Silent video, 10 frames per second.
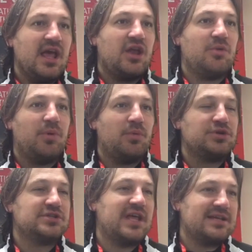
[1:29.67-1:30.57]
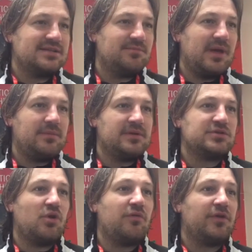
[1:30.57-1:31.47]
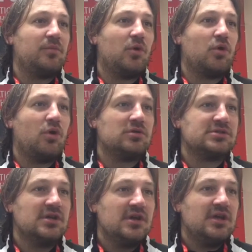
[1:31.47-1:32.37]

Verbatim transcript: you know but we're just asking him maybe to score a few more goals